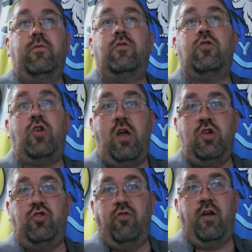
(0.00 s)
Change
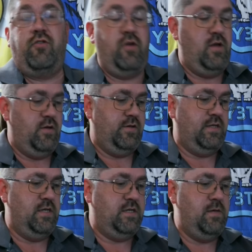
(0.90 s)
directory
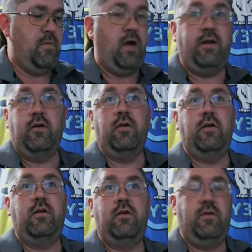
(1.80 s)
cc miner
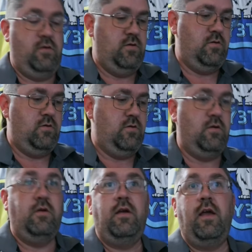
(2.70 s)

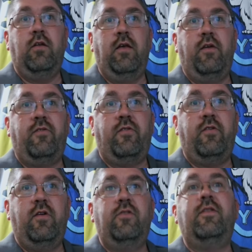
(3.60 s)
ls.
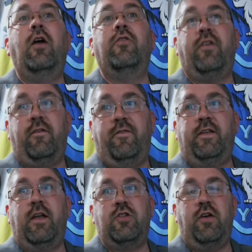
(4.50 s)
There's the
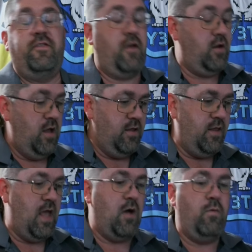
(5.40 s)
config.json.
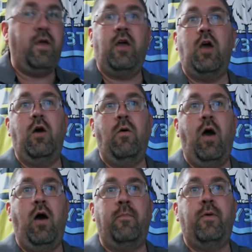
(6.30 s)
Now we can go
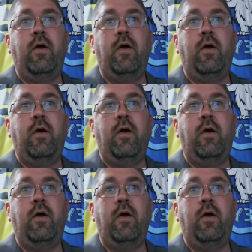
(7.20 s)
up